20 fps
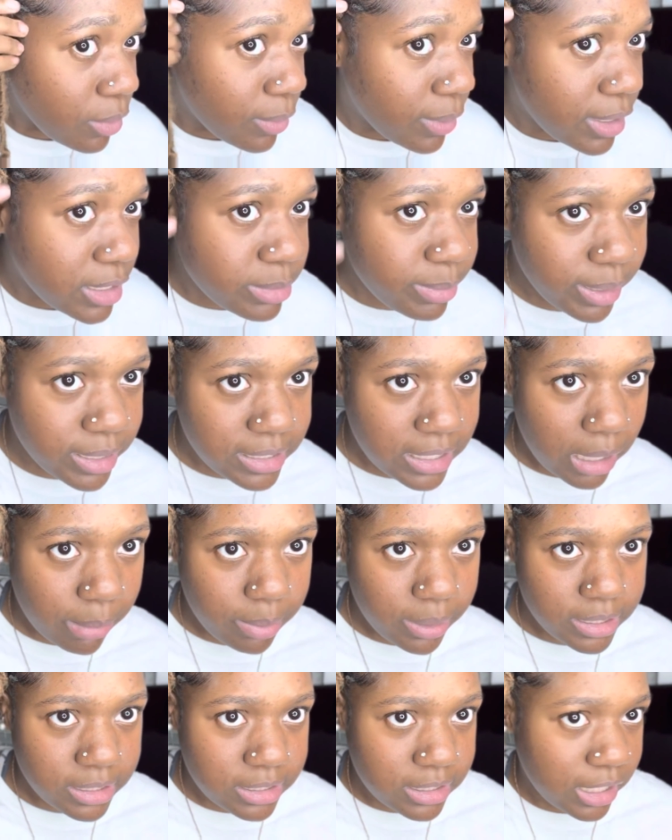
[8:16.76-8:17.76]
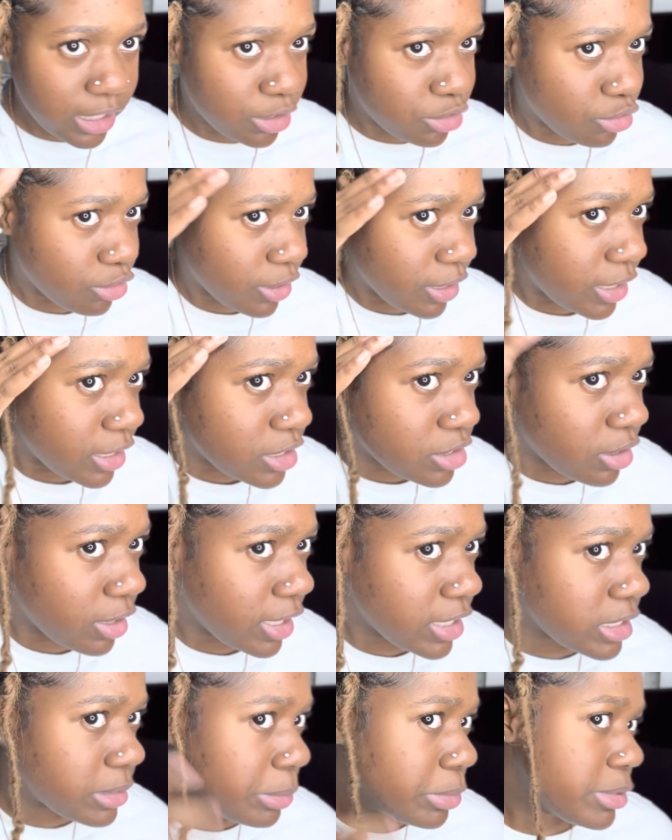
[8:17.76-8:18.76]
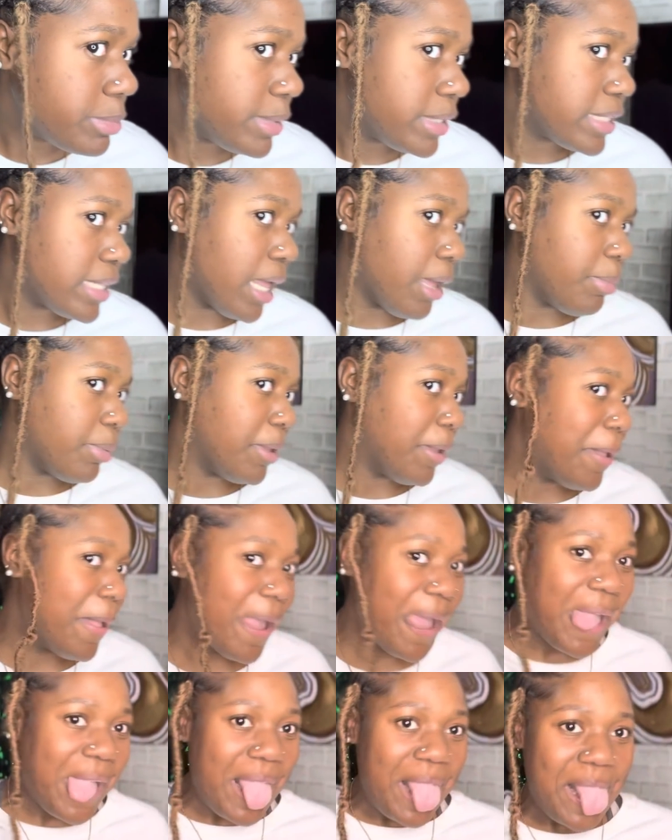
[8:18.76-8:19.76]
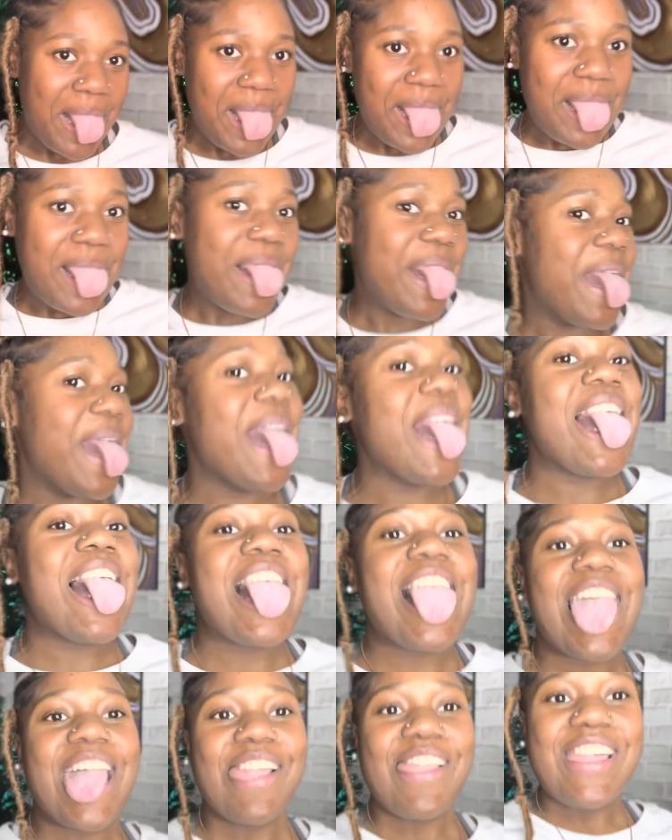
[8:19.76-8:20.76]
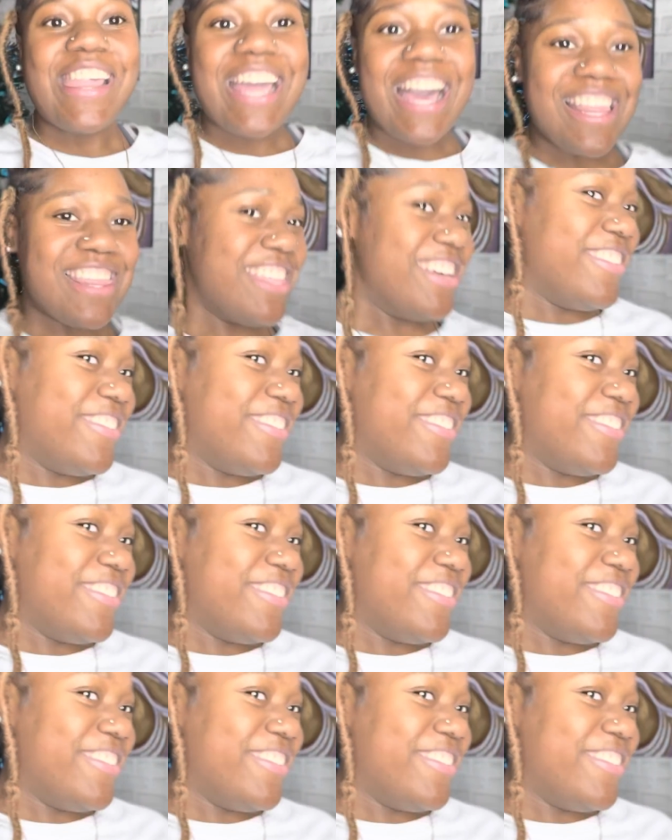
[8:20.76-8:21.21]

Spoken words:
want it to make sloppy because it's like dread, so I guess it's supposed to be sloppy. And we got the